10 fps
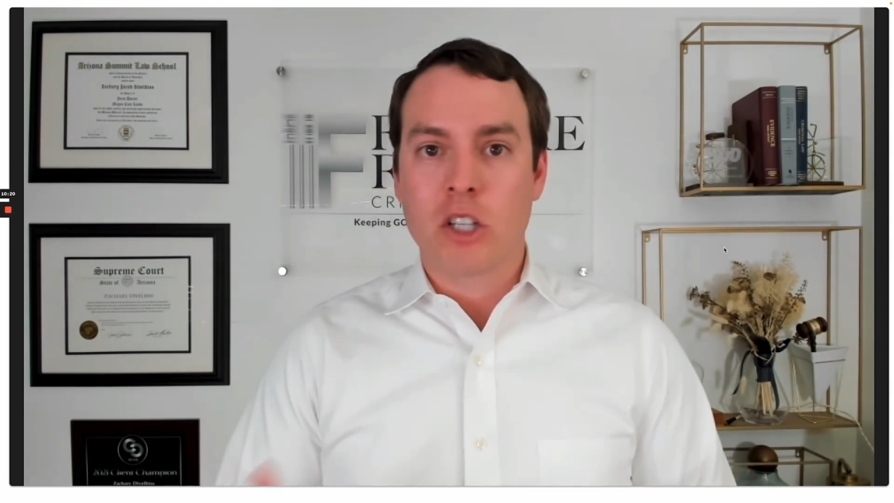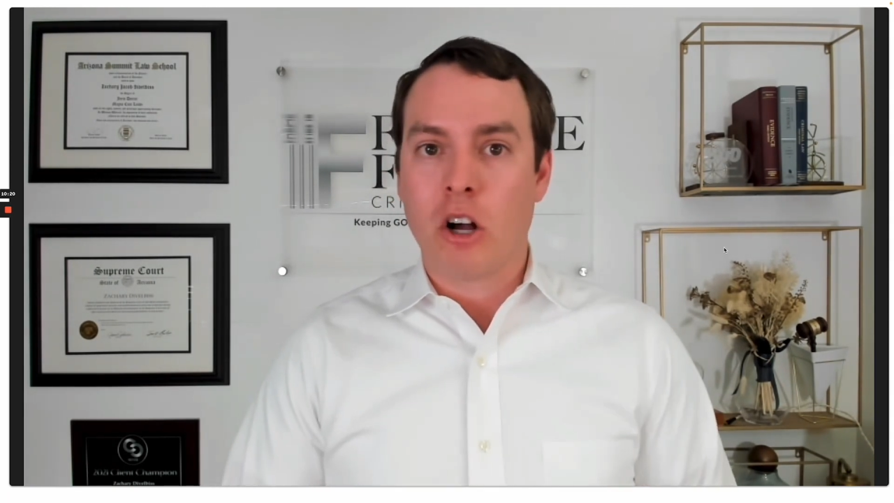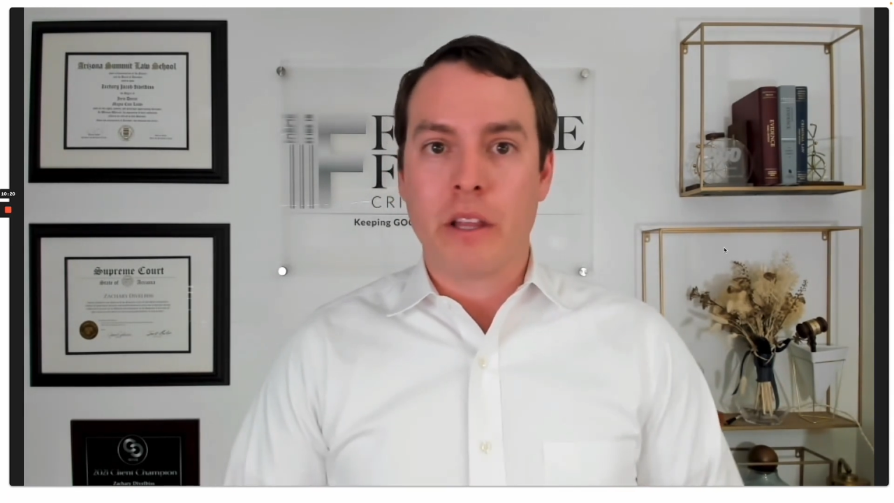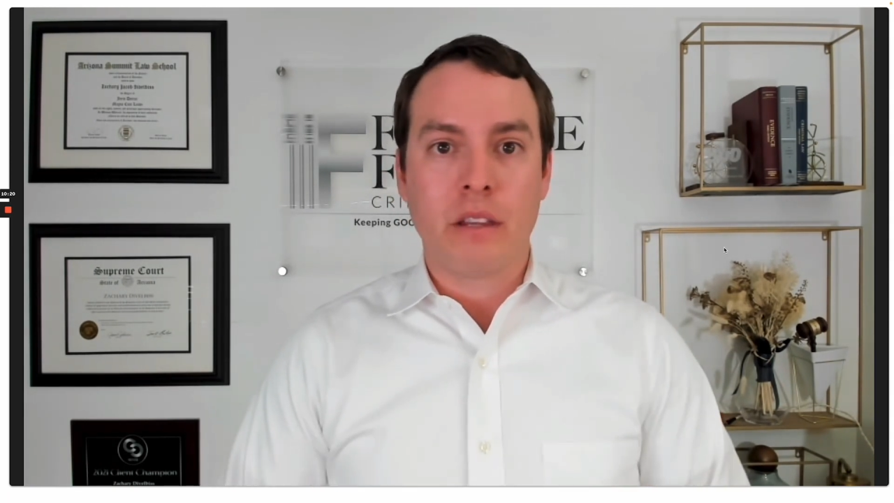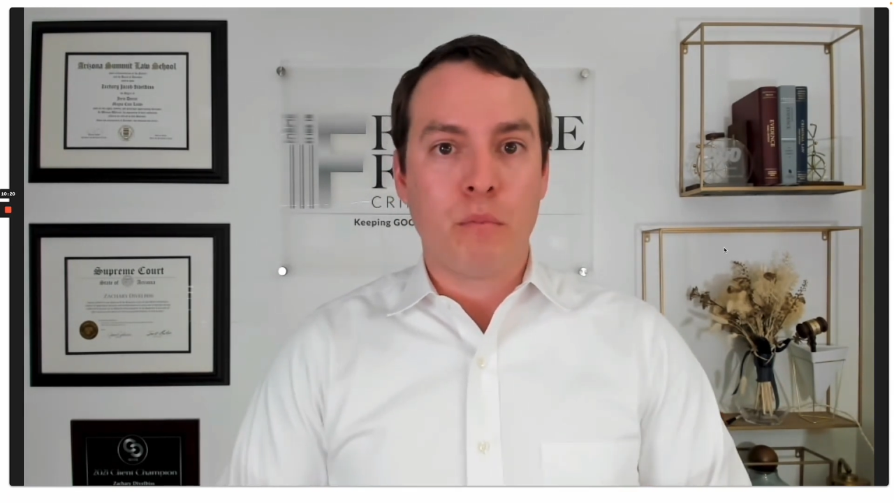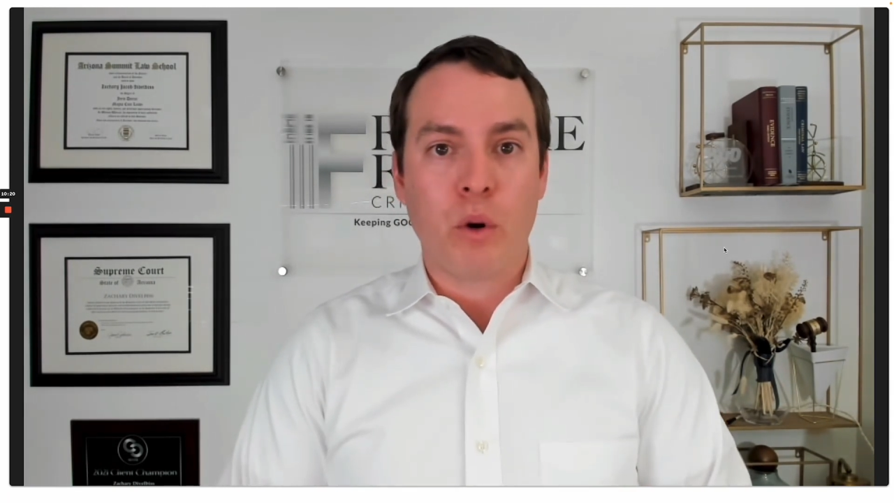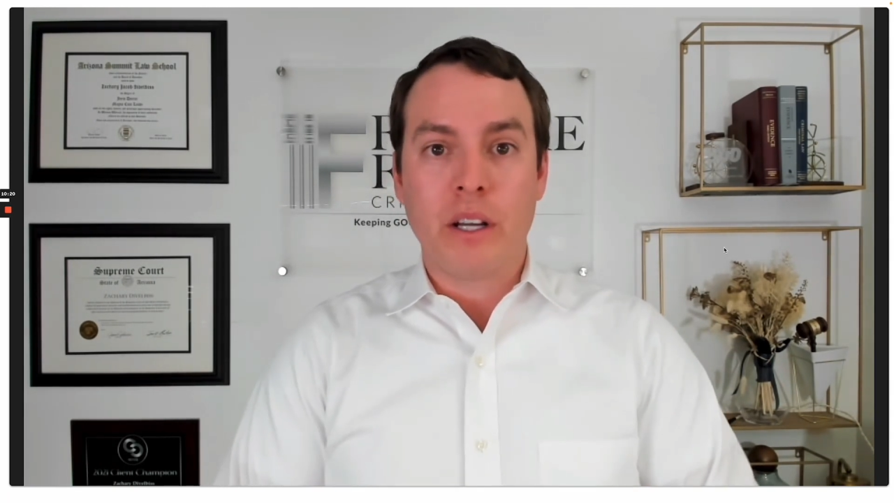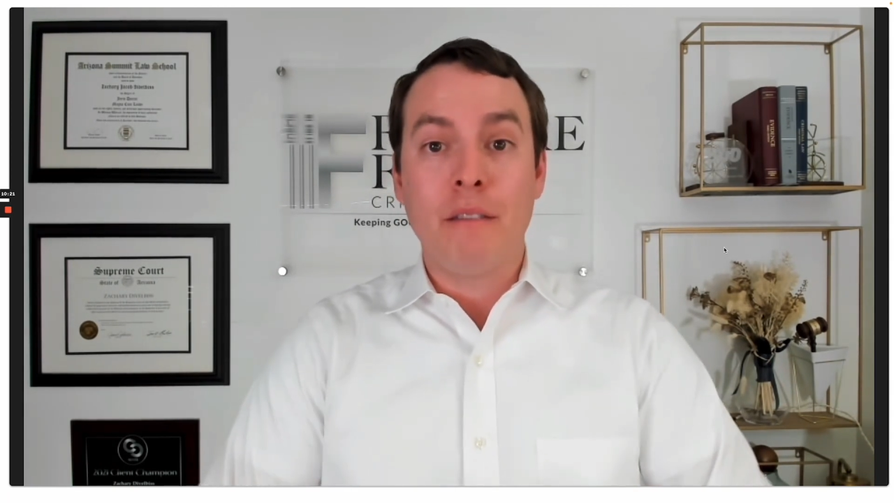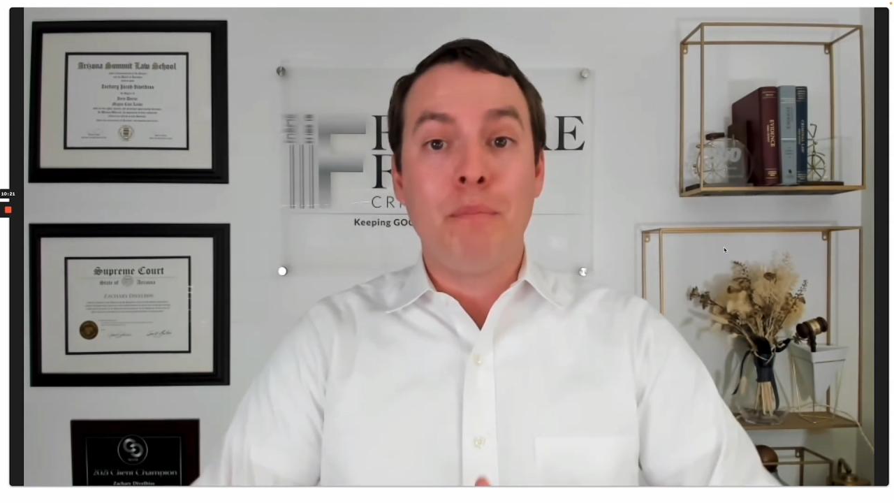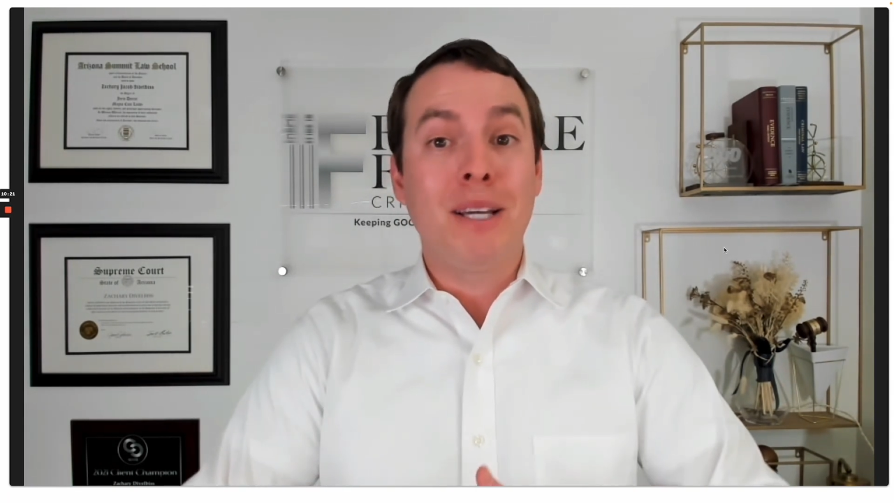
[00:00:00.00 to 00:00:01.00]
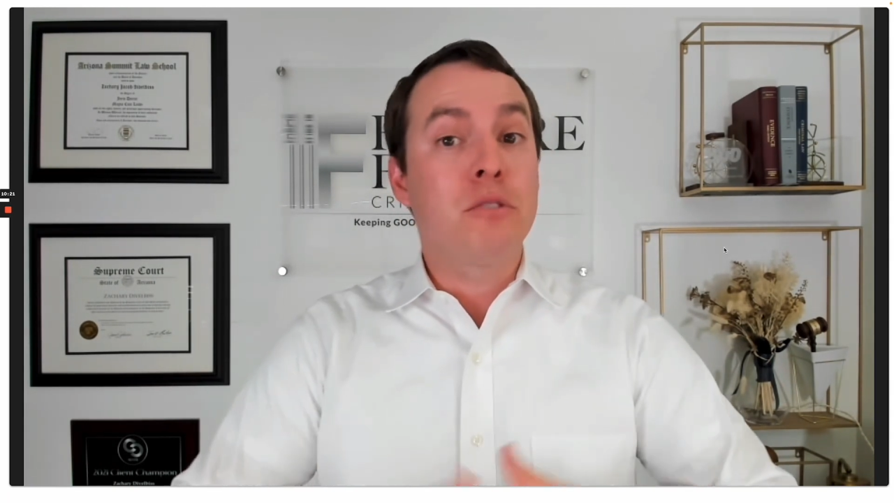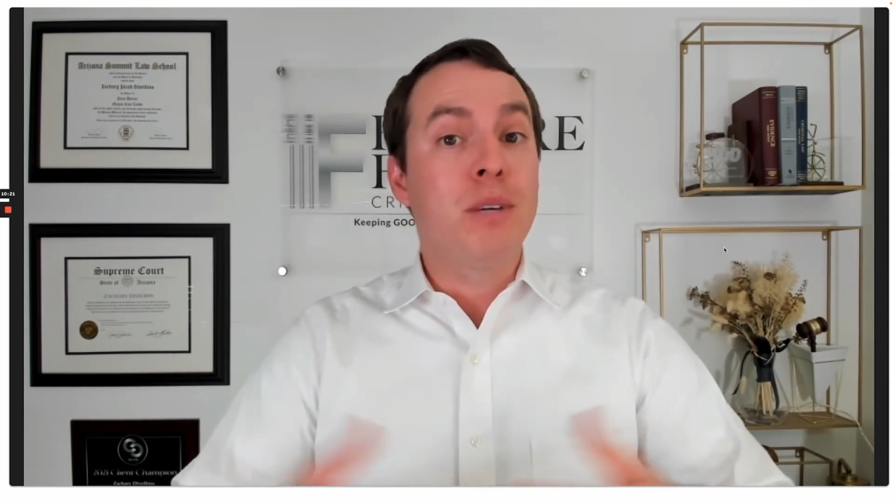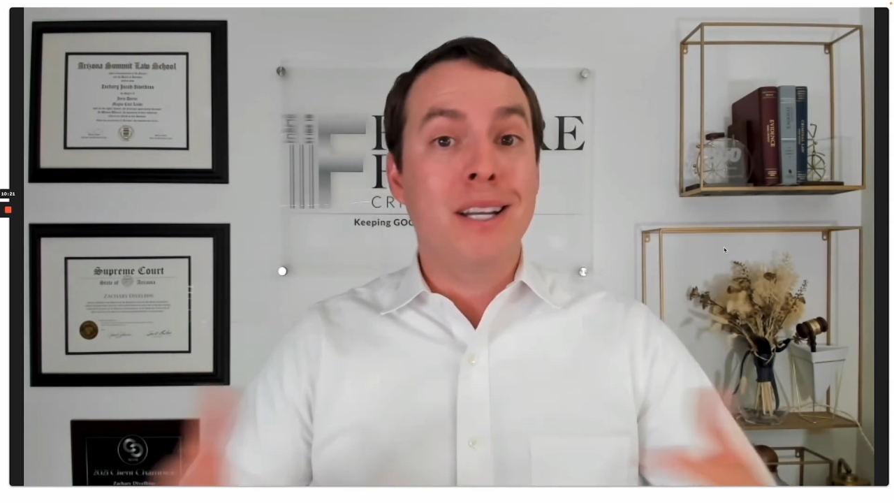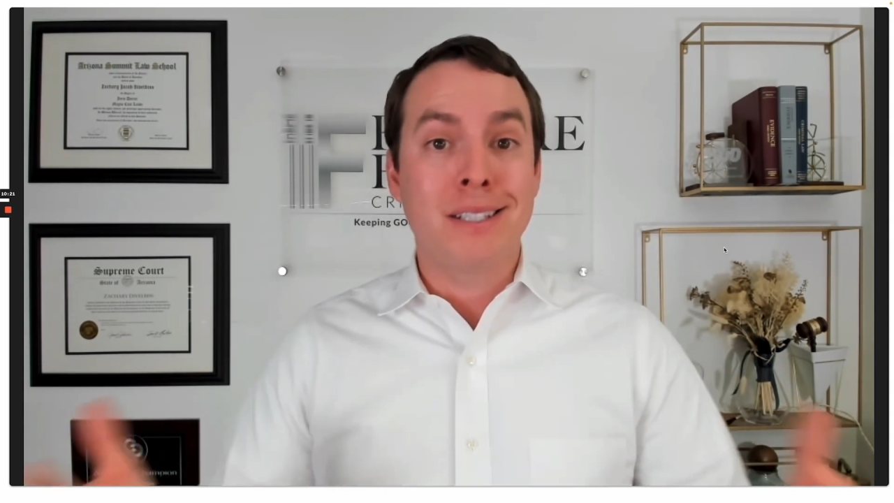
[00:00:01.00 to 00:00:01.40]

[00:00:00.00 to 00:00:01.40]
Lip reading: calling the morning up because we got a